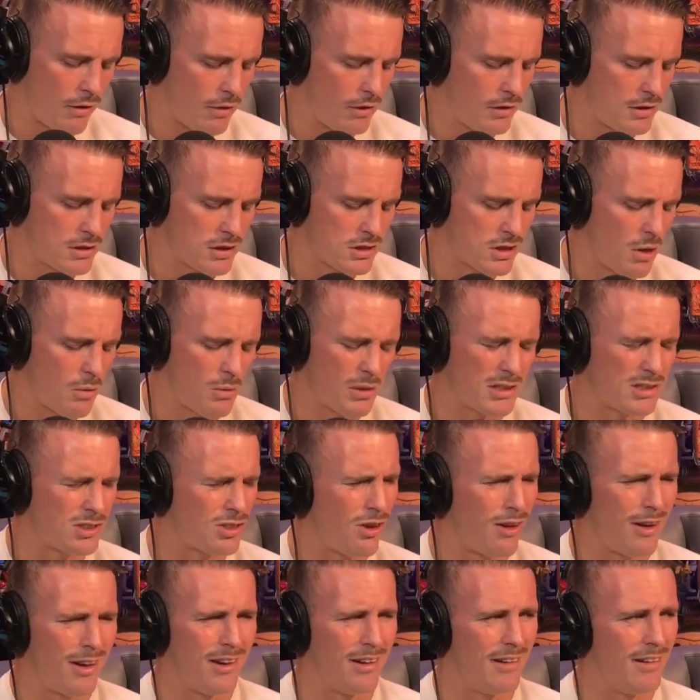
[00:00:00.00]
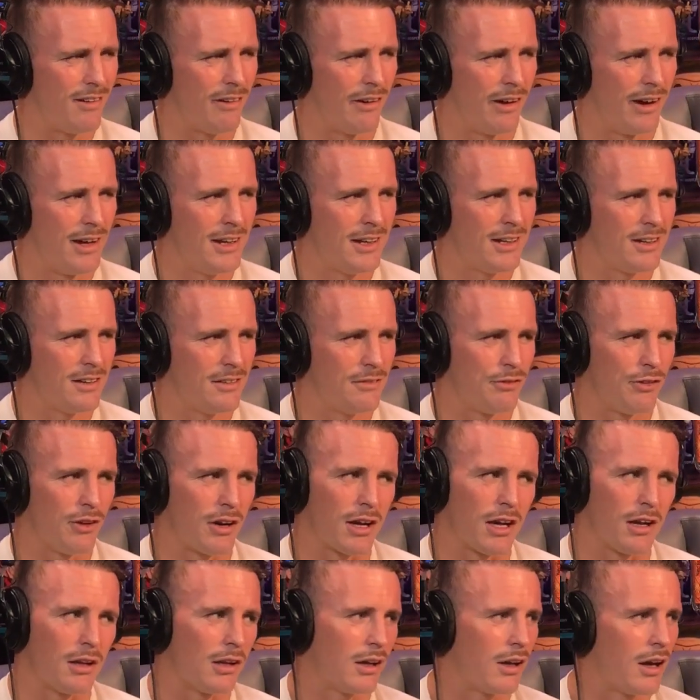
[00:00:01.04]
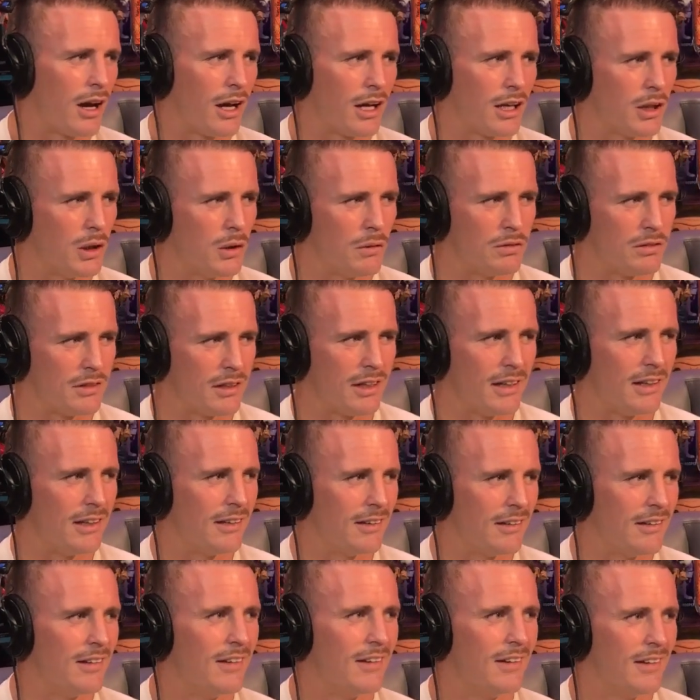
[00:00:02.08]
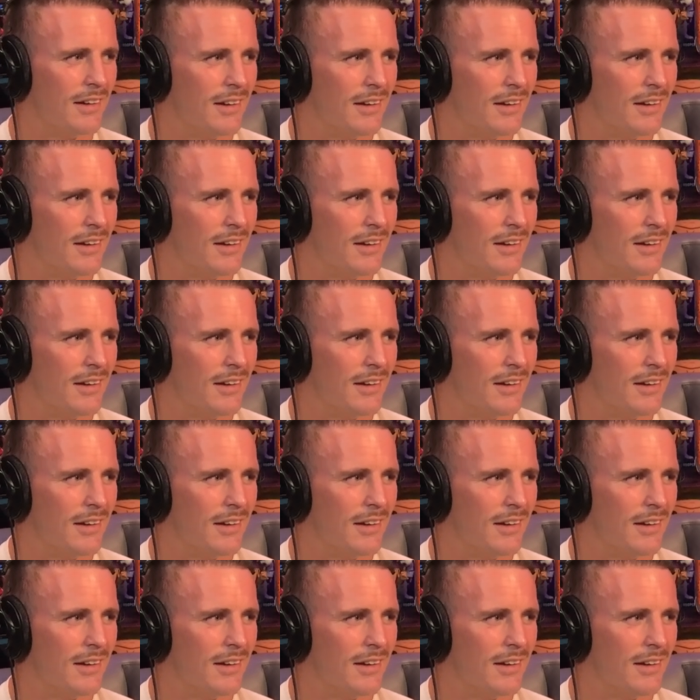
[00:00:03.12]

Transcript: He's so exciting. Like, he could fucking go in the UFC and